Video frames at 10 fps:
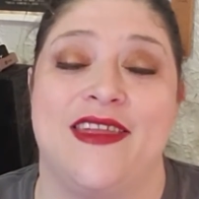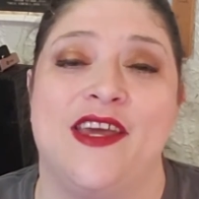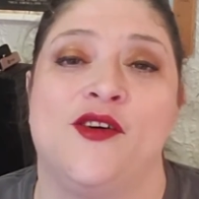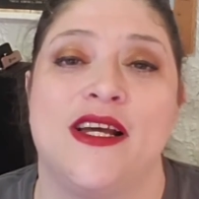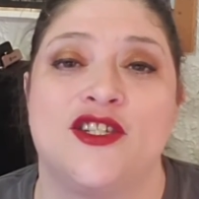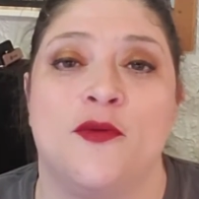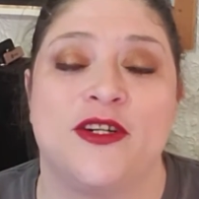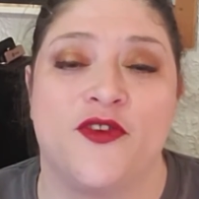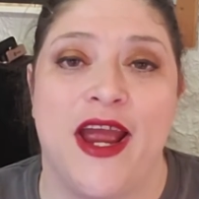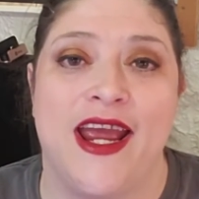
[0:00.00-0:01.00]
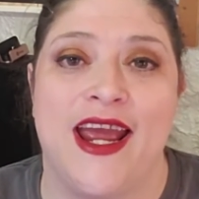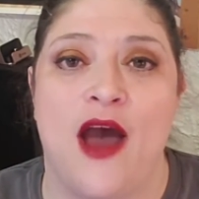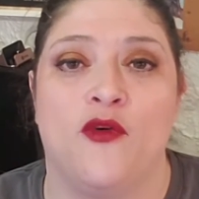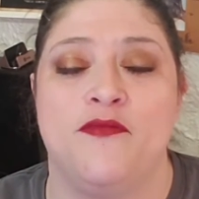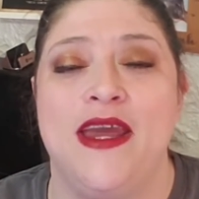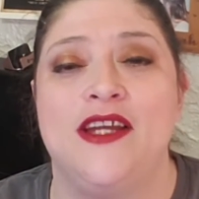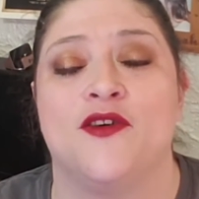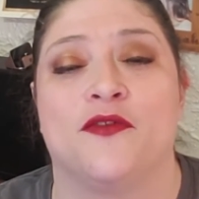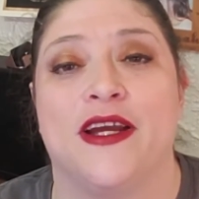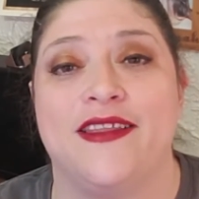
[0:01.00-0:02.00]
Thank you guys so much for hanging out with me.
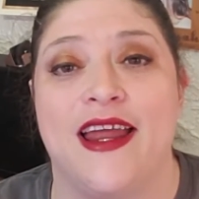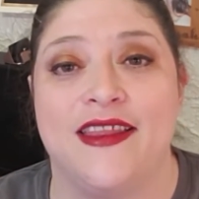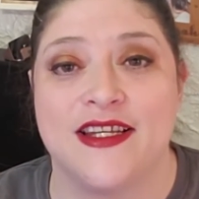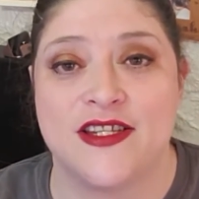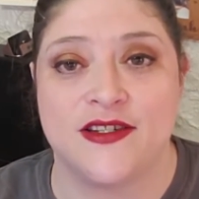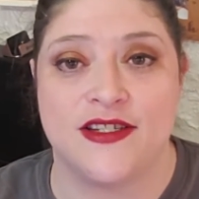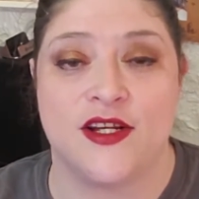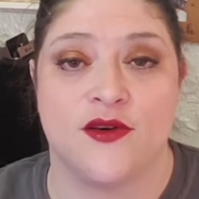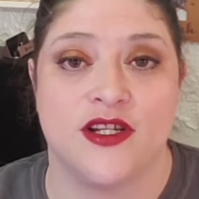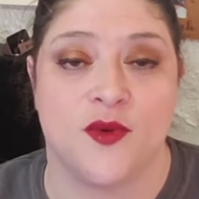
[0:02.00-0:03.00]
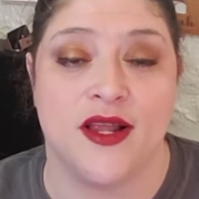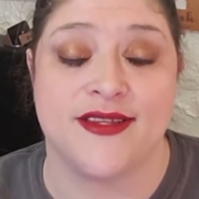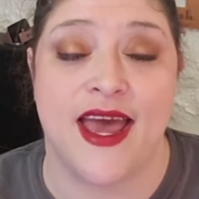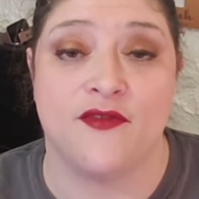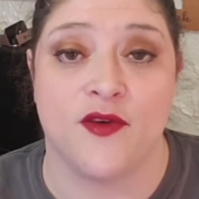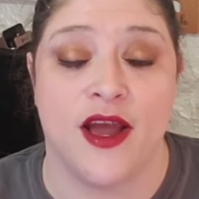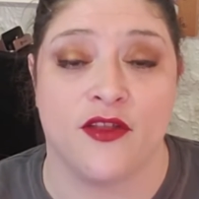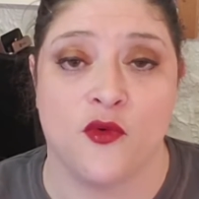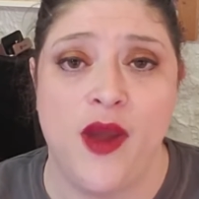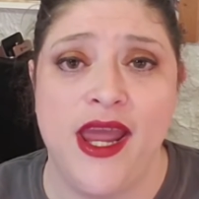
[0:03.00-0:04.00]
Don't forget that this series runs every
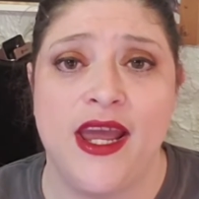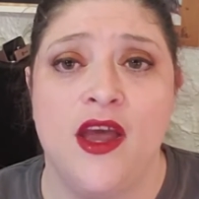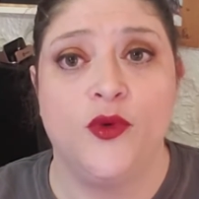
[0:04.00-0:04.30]
other week.